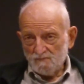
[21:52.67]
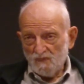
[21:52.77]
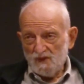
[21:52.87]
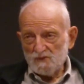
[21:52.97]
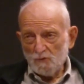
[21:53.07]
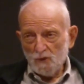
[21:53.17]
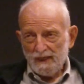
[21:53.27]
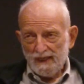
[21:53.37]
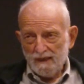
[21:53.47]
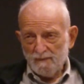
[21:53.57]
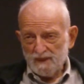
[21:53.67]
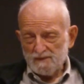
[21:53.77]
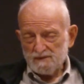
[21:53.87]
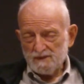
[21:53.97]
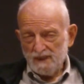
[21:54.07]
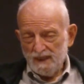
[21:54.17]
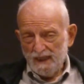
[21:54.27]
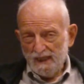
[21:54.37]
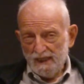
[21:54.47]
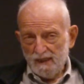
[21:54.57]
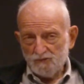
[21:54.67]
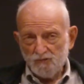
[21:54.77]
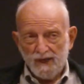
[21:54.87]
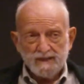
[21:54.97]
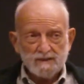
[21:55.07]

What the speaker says: These are all elements in trying